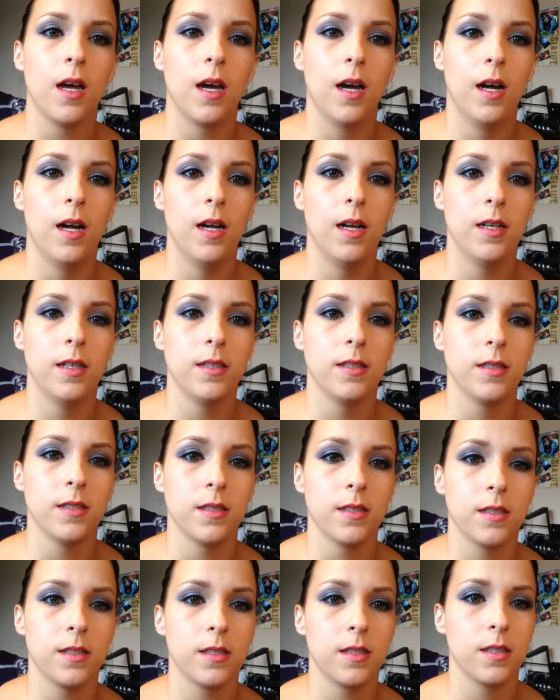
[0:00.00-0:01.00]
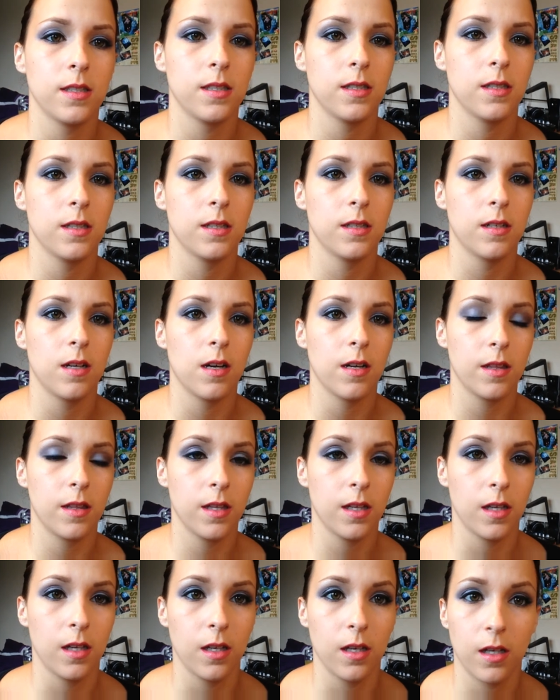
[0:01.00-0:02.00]
And I
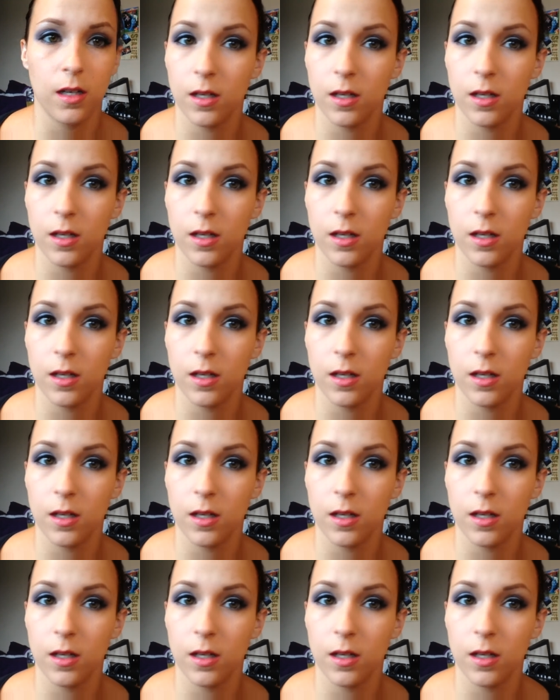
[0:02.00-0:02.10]
think